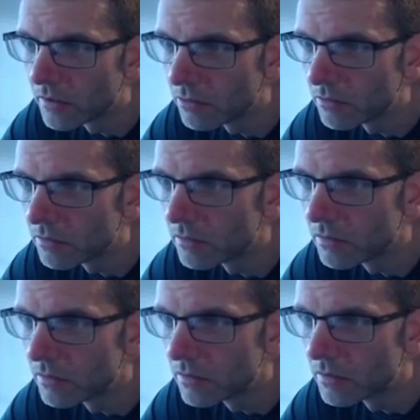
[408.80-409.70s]
Oh,
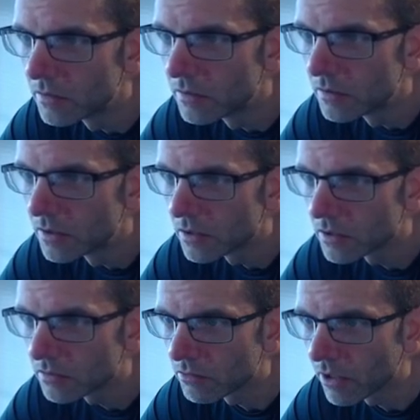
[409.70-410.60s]

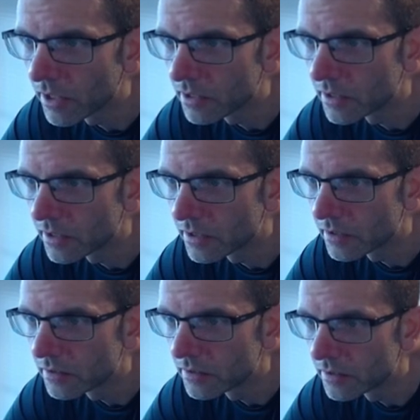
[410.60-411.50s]
right click.
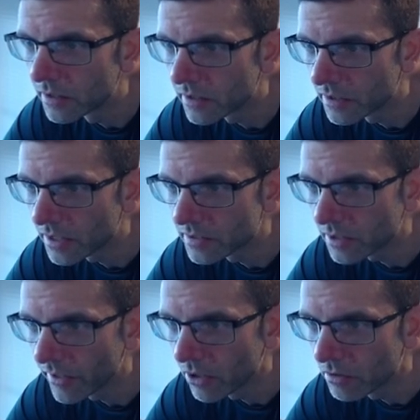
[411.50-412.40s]
Yeah, so that's
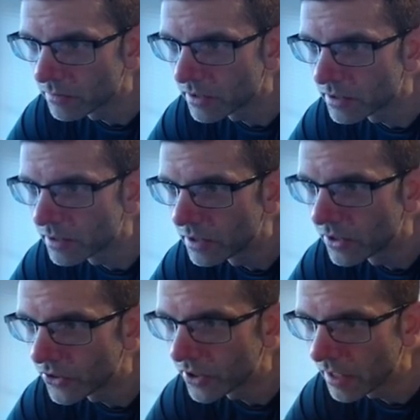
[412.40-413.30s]
going over the,
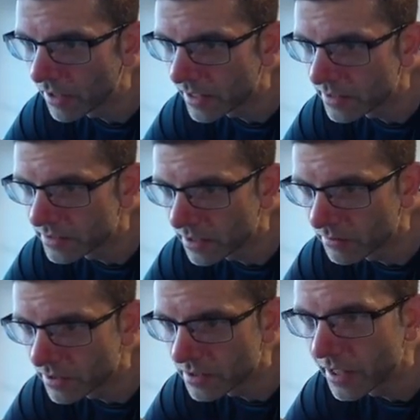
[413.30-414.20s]
you can have that instead
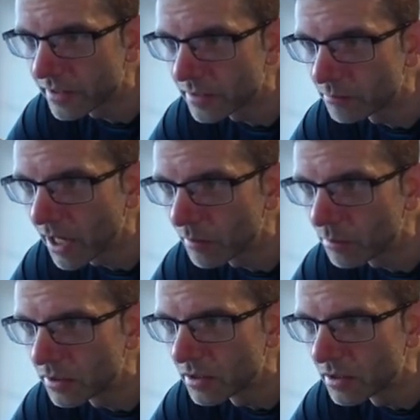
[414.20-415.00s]
of the standard map.